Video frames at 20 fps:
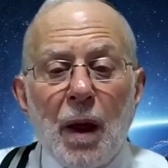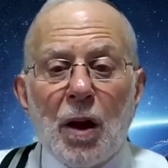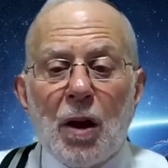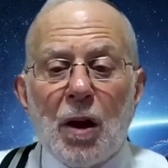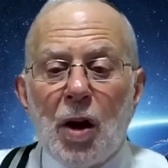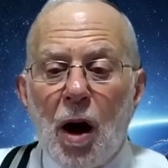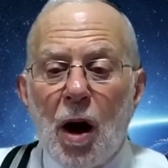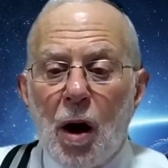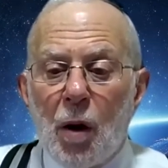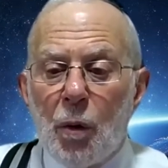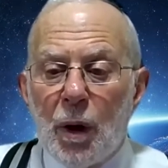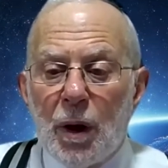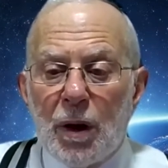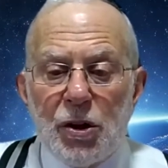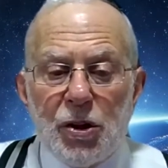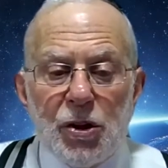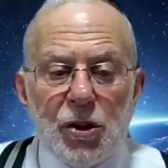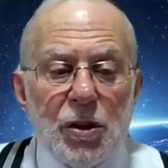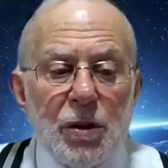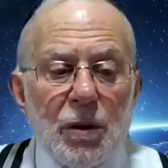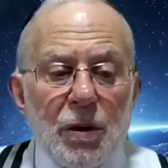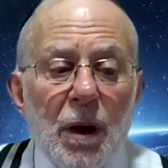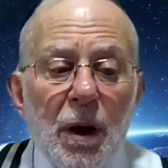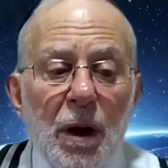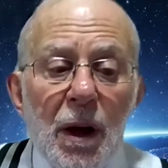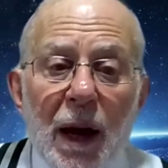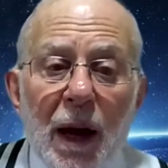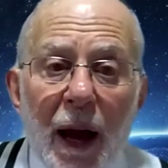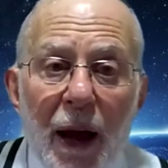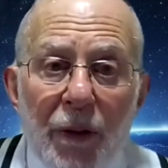Courage
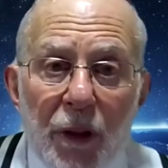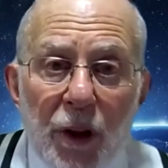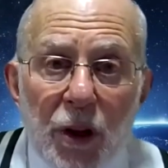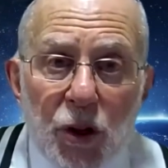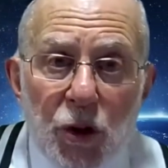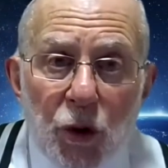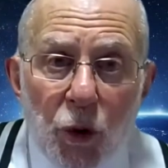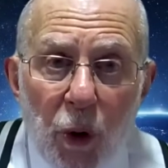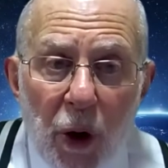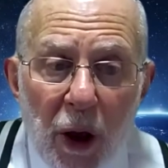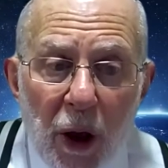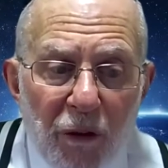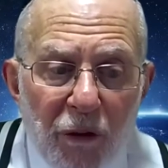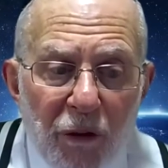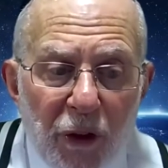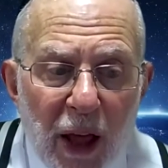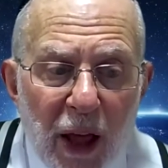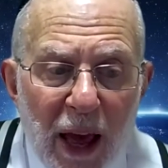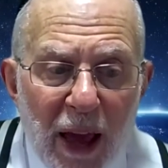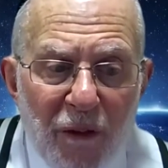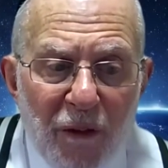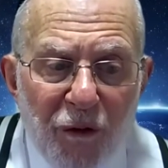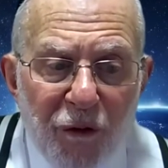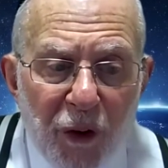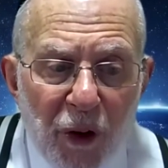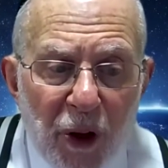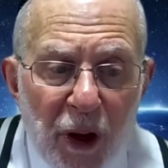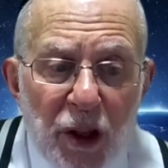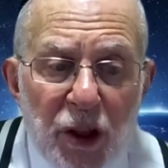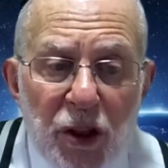and the joy of life
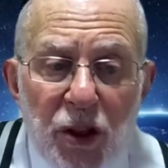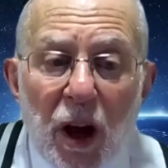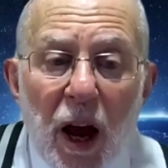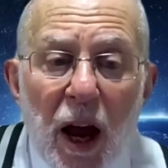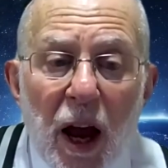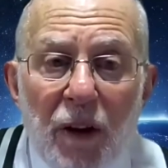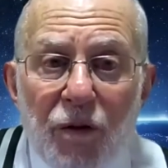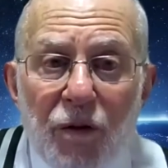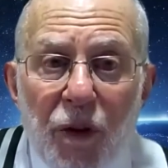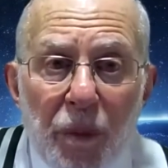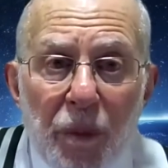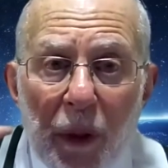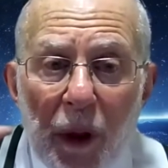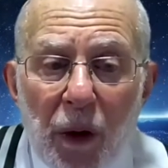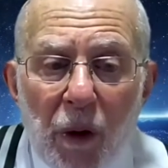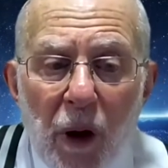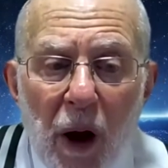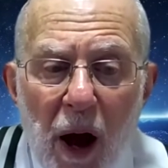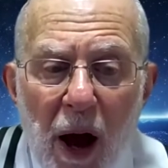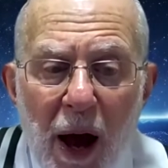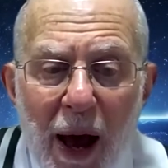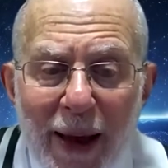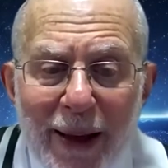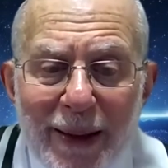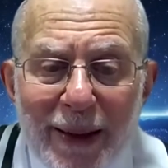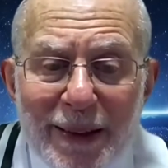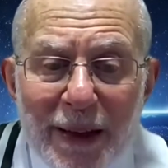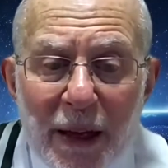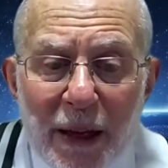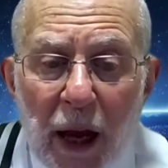shine from their
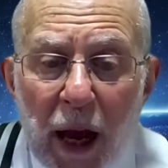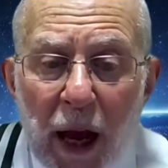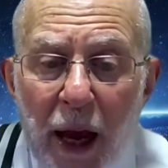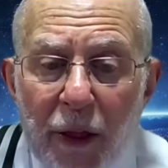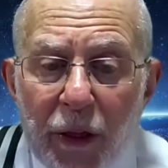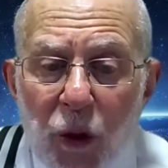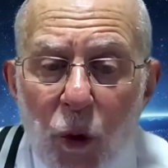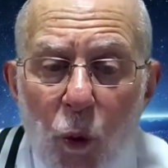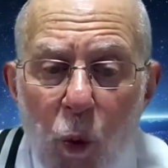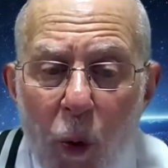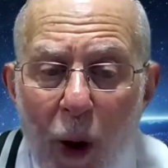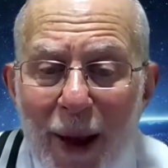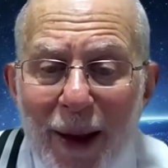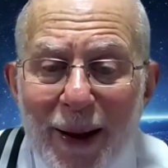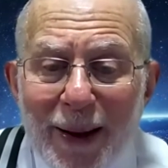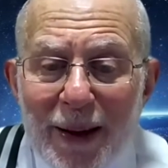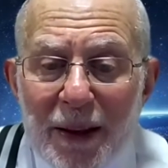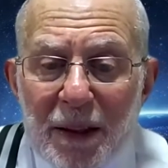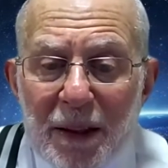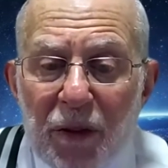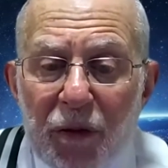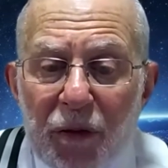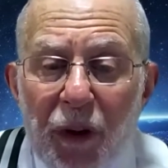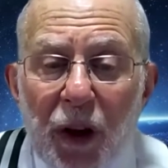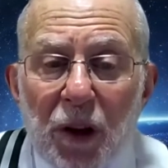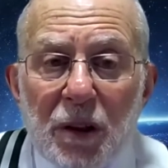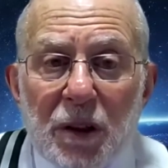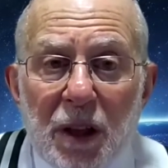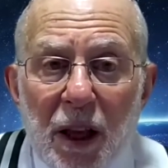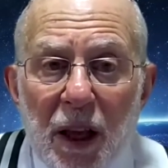eyes, and the whiteness of
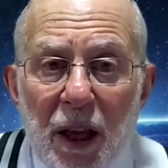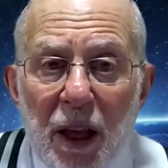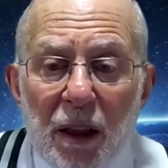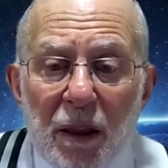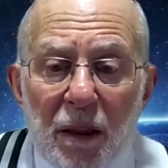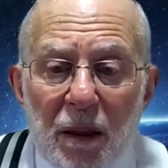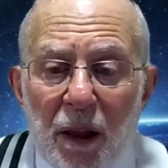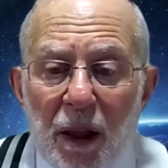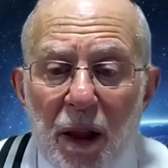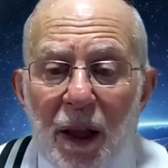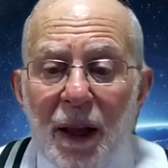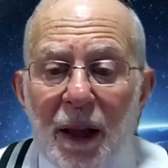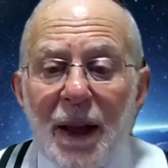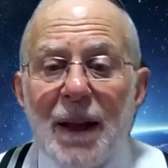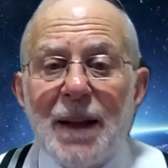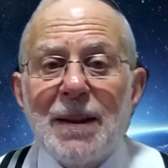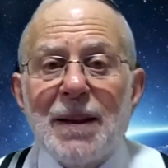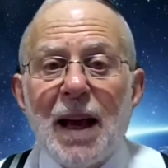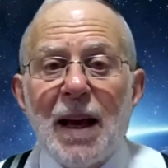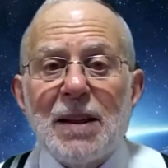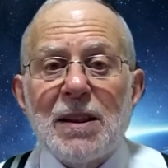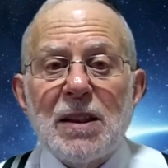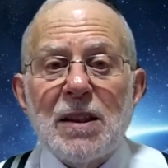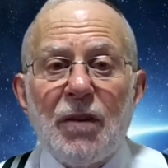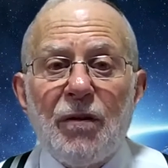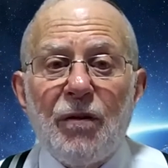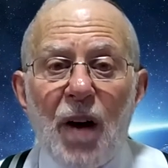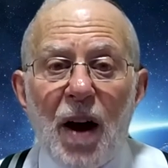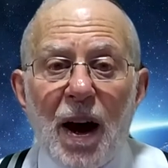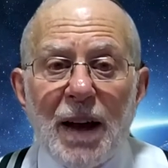their teeth
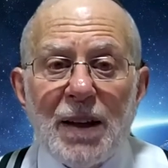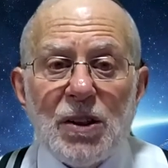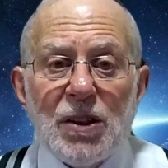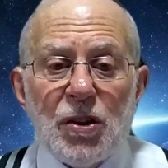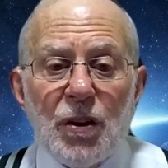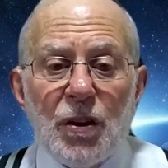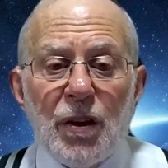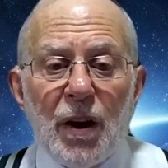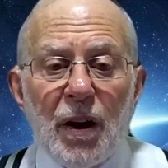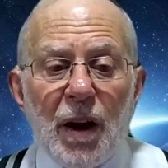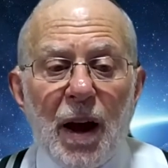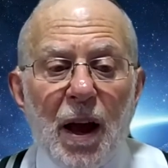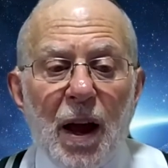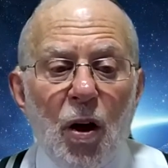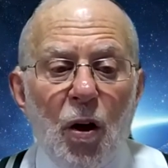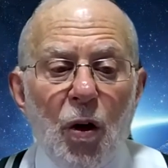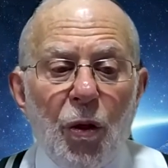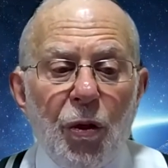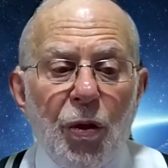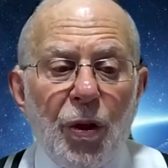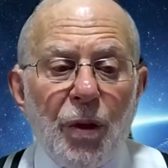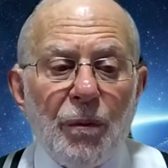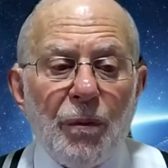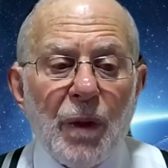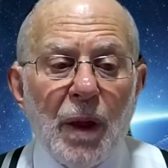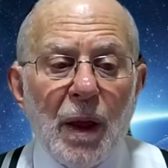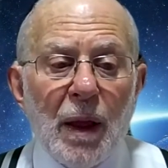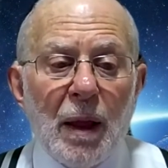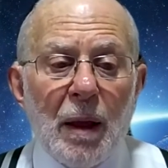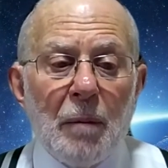testifies to their health.
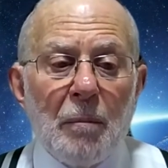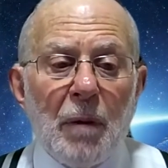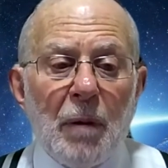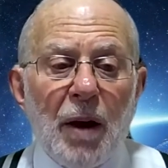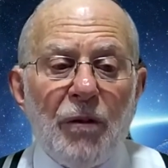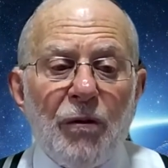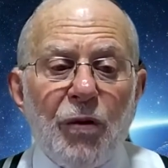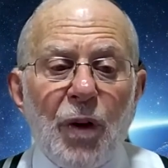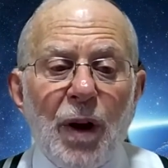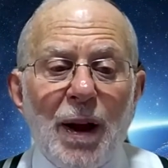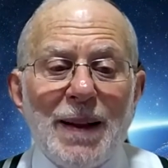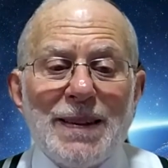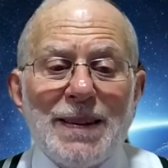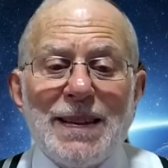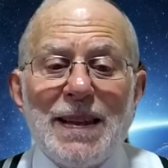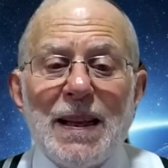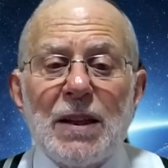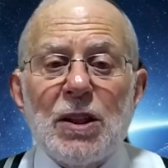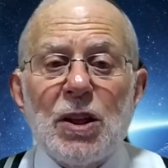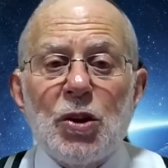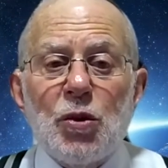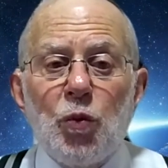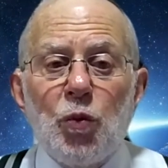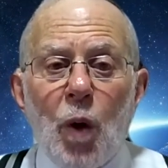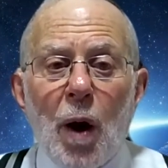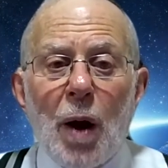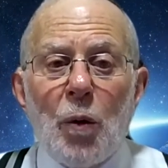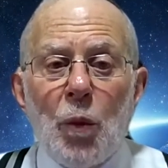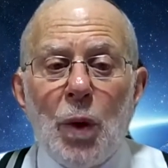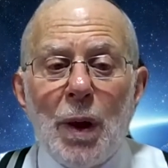My friends, this is
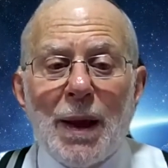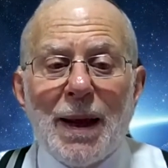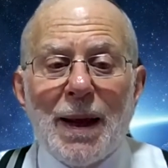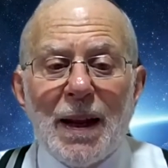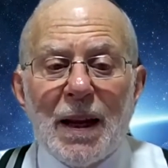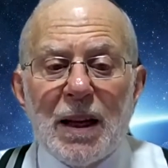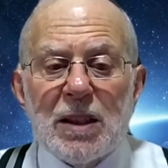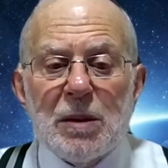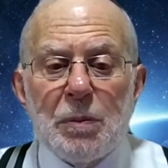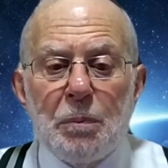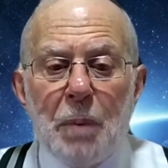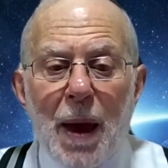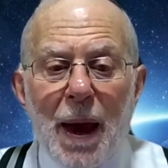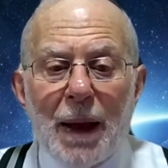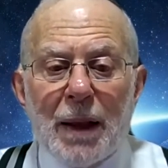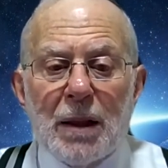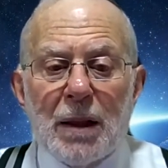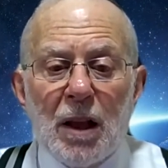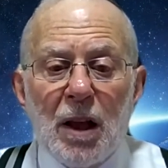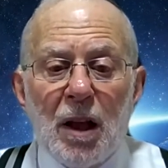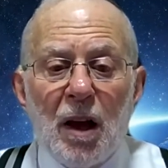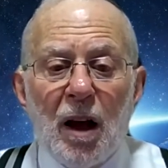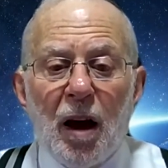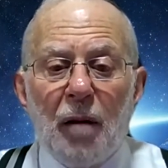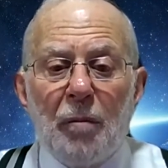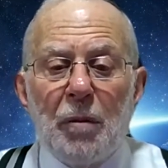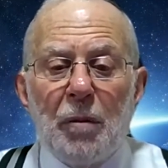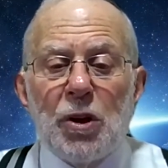what we can expect of